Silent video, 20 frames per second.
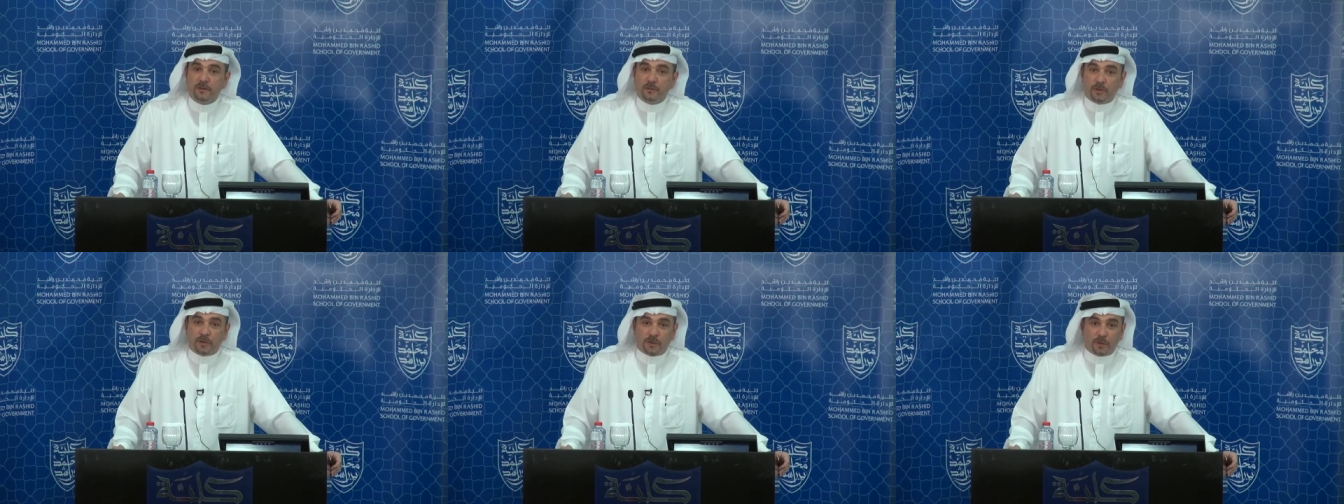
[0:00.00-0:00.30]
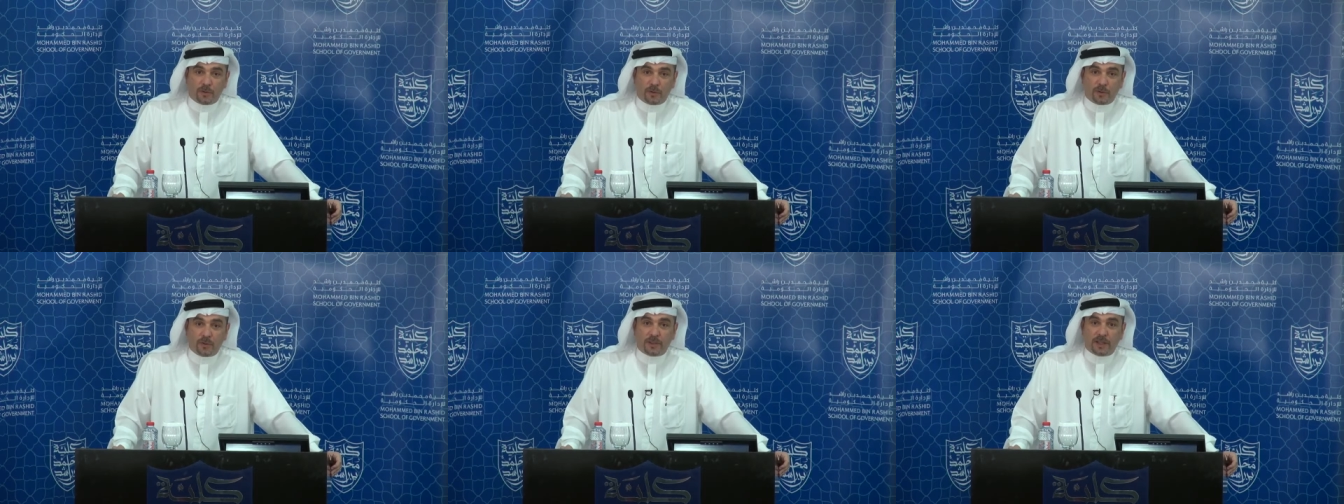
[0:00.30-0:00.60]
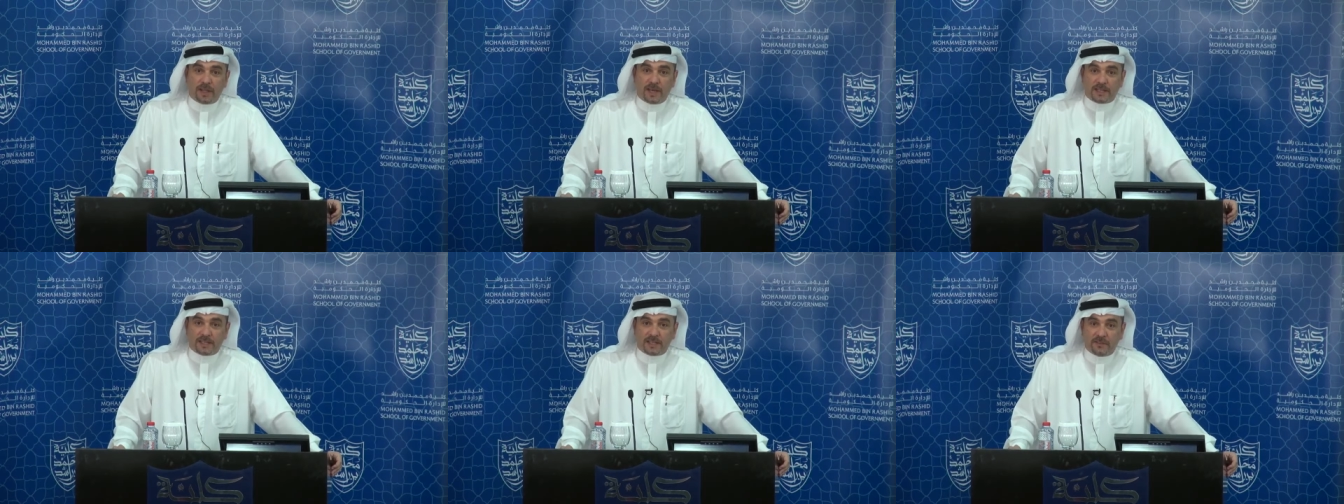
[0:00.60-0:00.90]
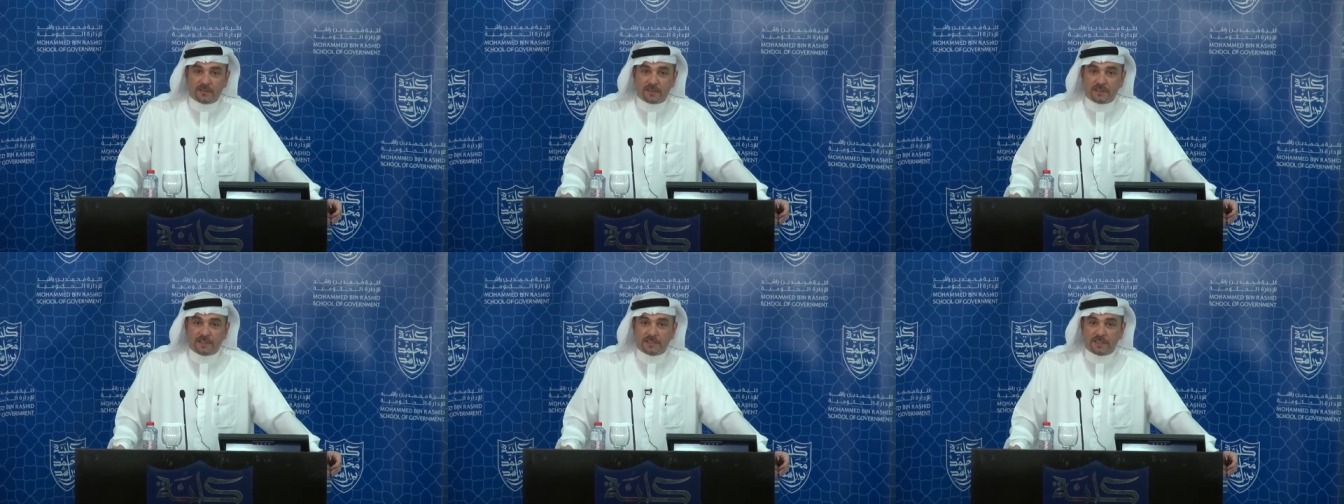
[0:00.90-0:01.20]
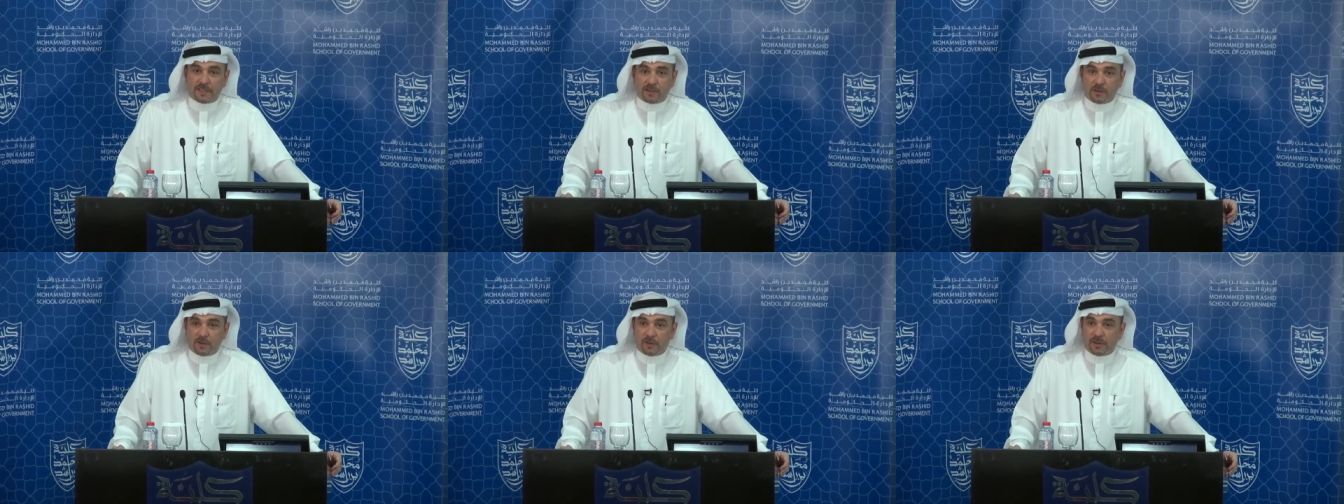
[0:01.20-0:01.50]
with all the activities
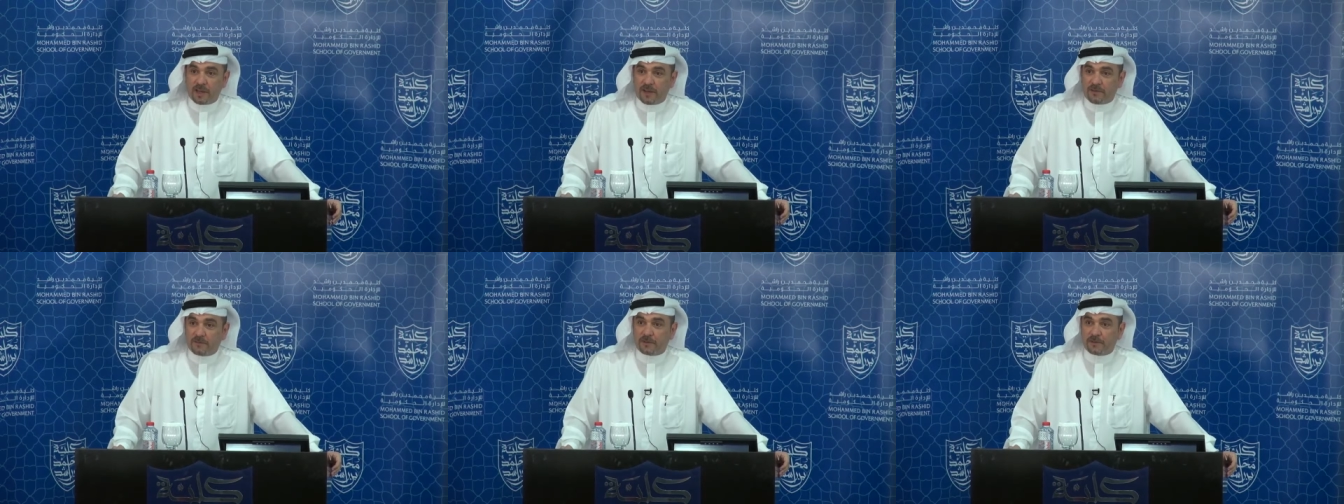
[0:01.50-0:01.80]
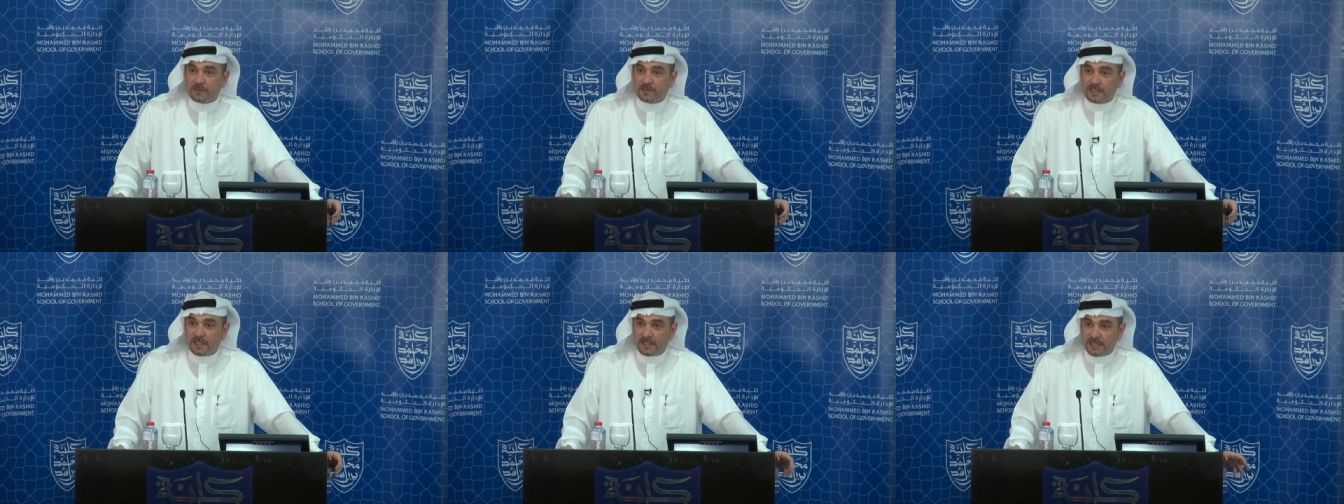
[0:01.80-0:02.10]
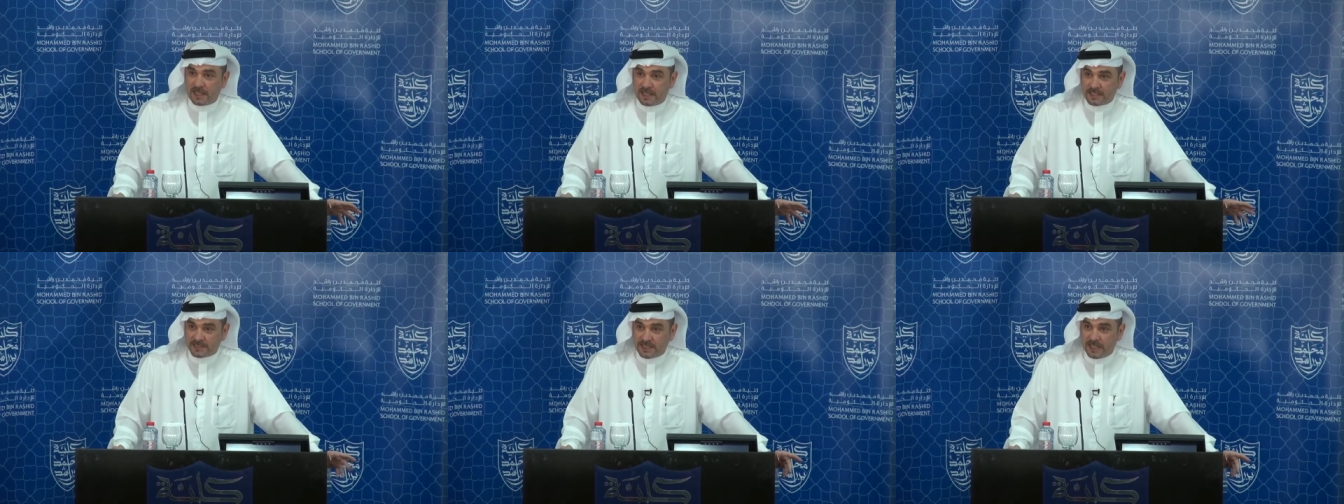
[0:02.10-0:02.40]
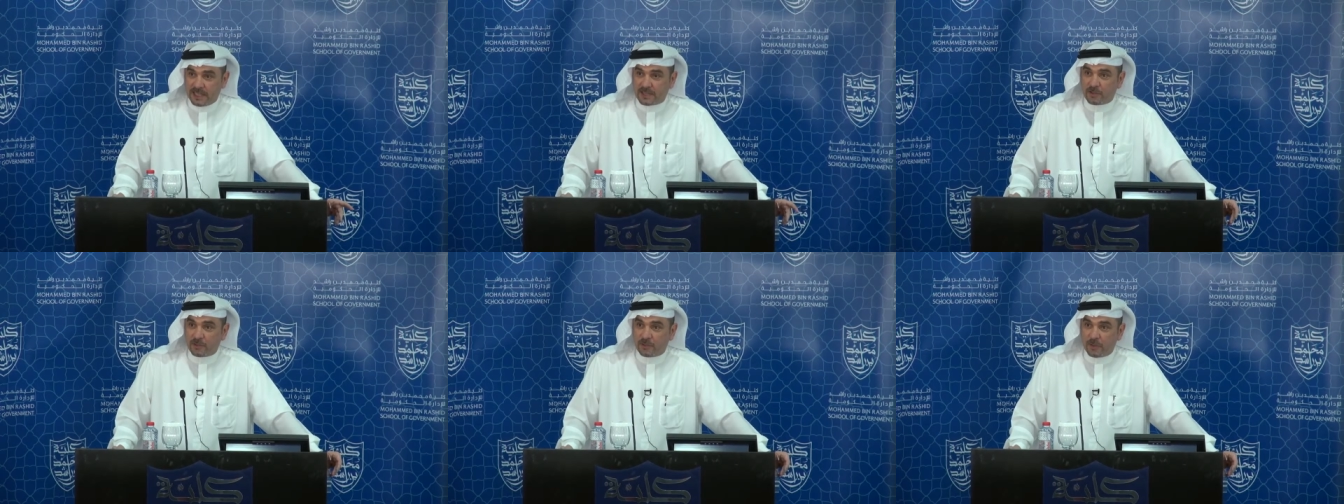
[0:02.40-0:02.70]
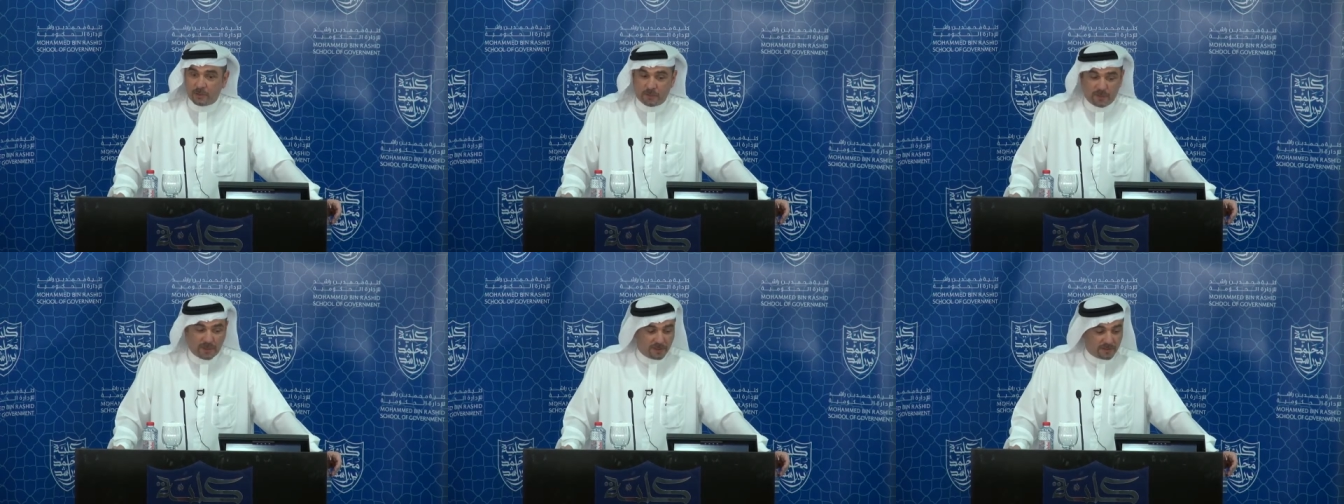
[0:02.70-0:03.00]
and all the efforts that has led to
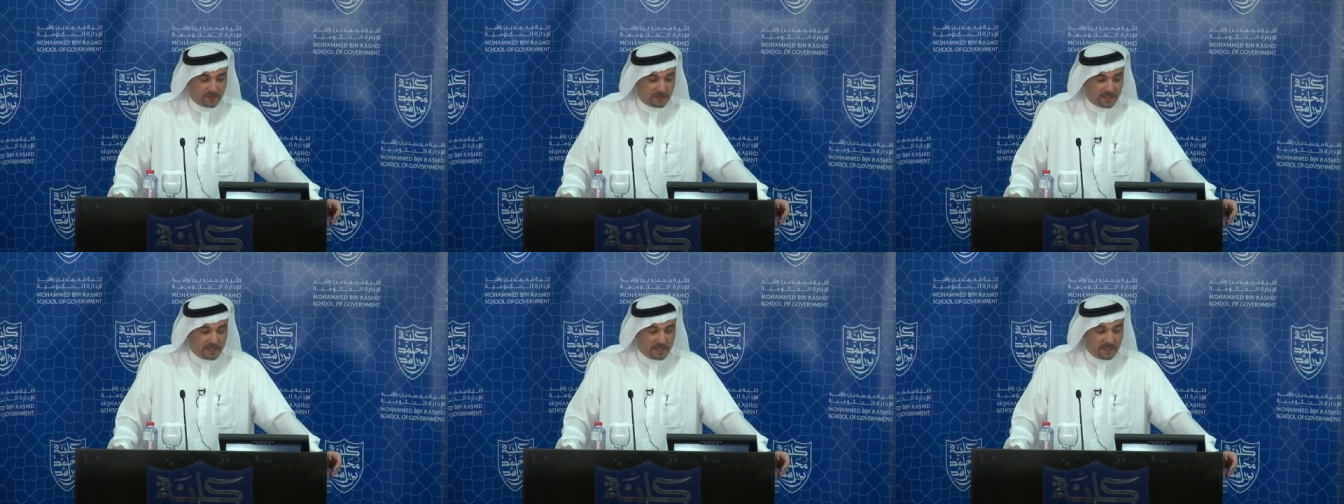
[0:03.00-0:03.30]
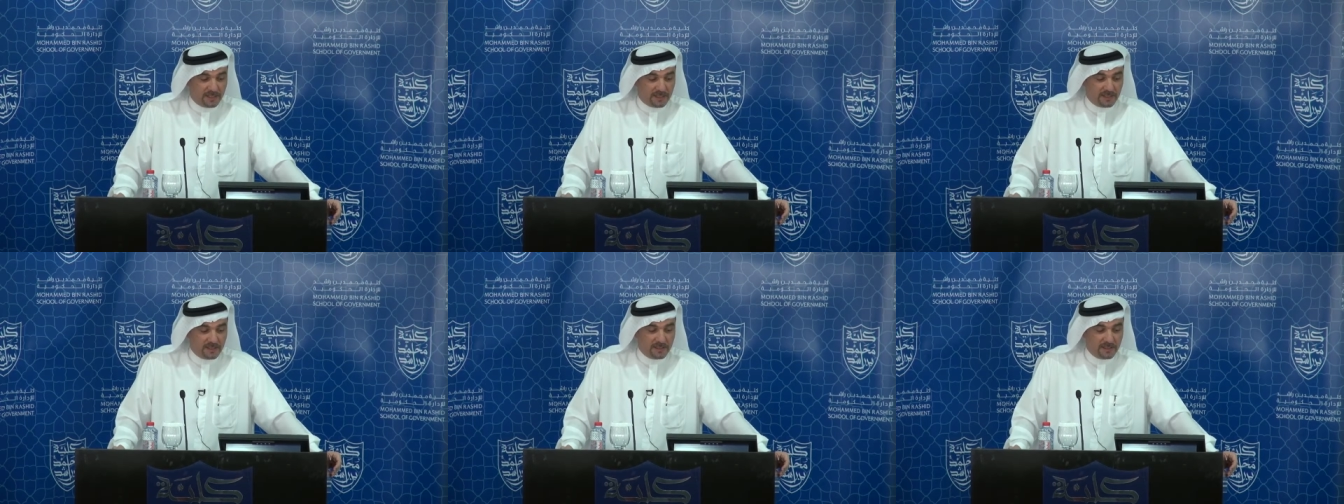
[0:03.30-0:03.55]
where we are today.